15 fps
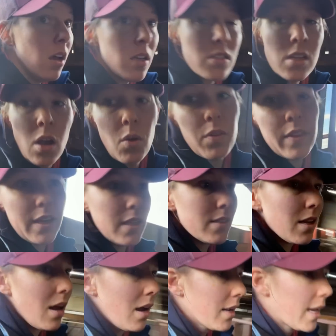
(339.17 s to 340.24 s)
So
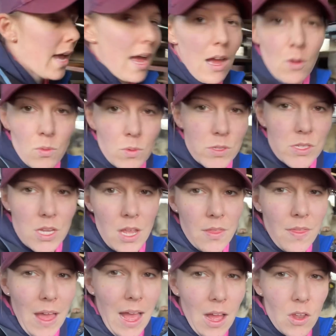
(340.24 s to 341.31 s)
these are cows
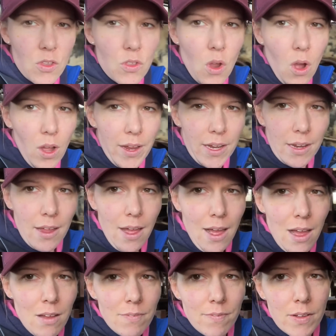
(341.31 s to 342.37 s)
that are not in
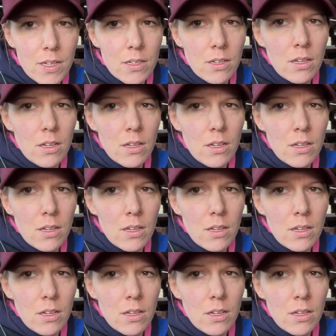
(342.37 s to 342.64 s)
calf.